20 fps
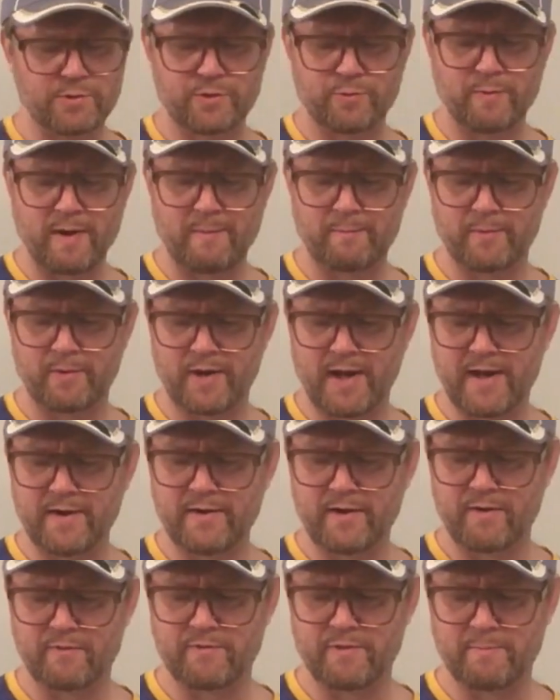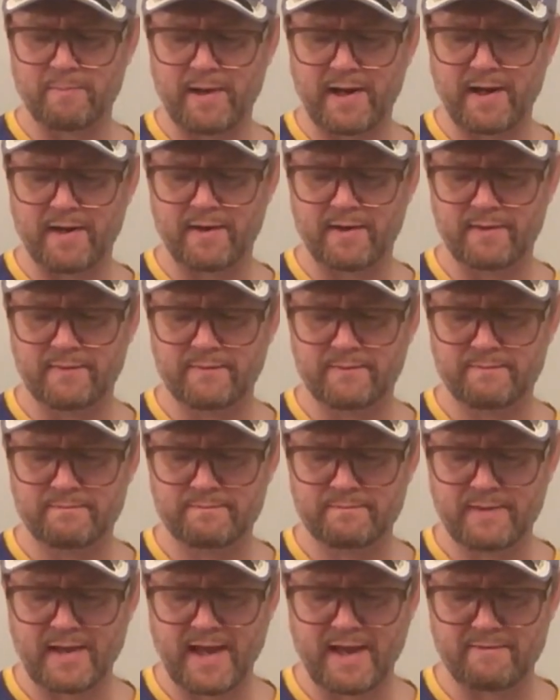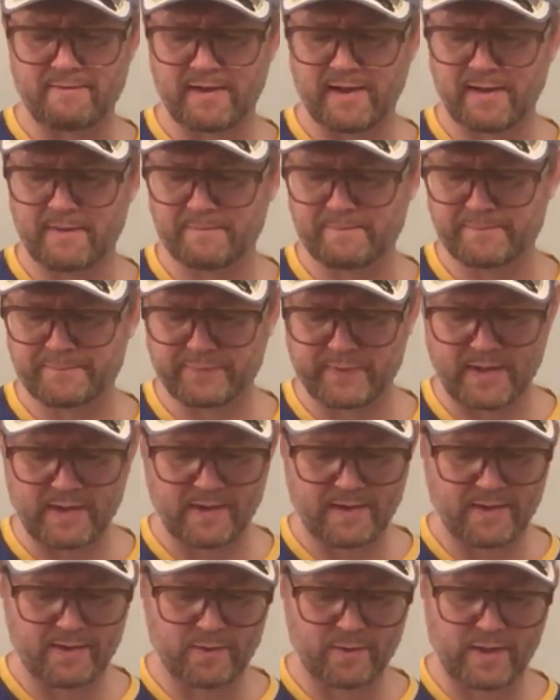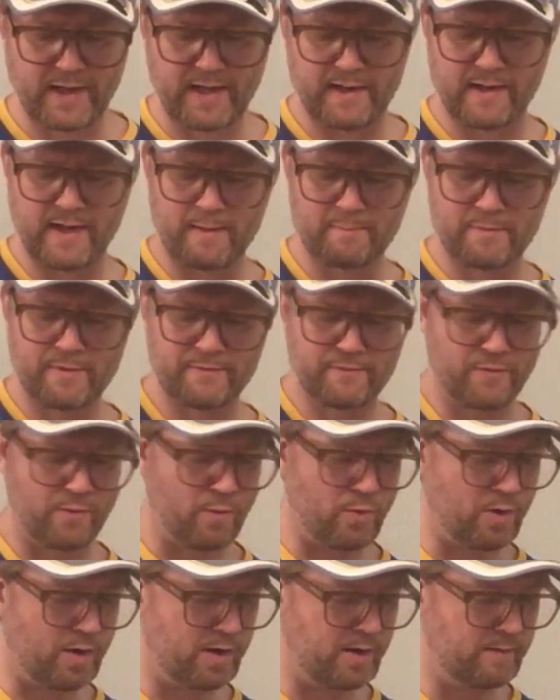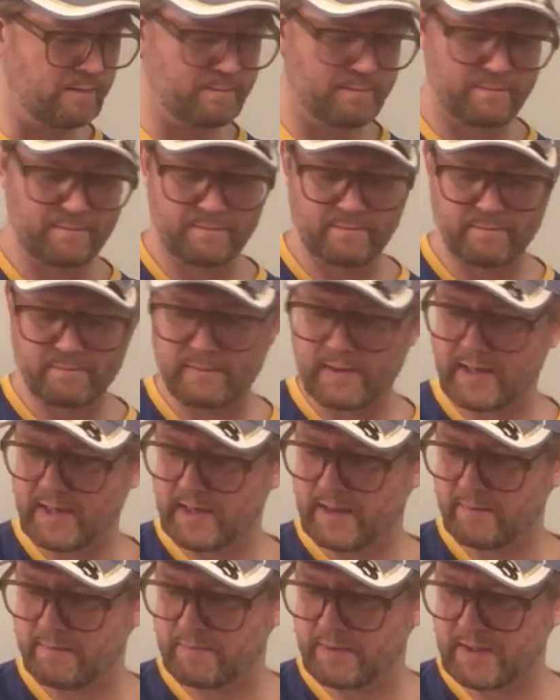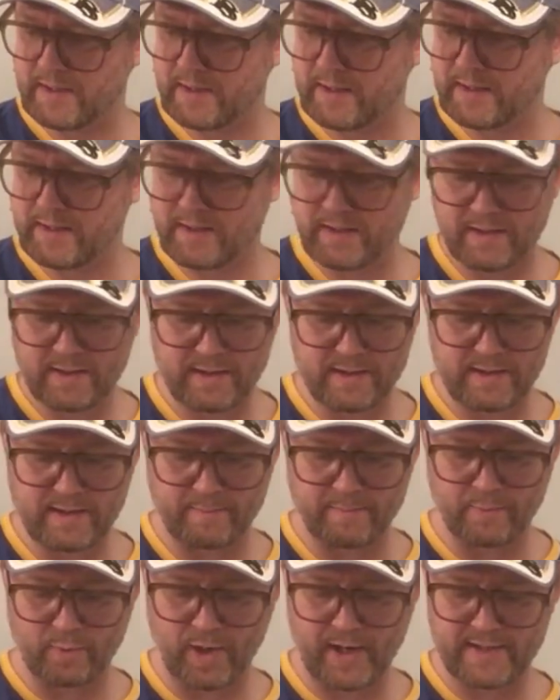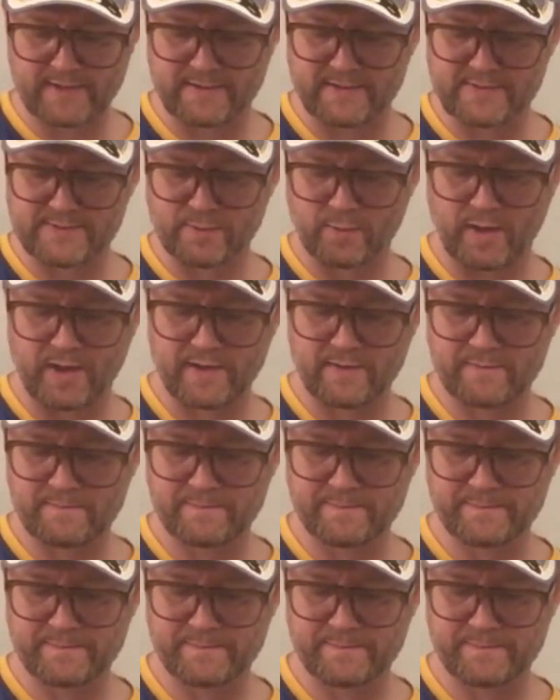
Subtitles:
remember any of the beer having. Okay, number 4. Maybe the brightest one.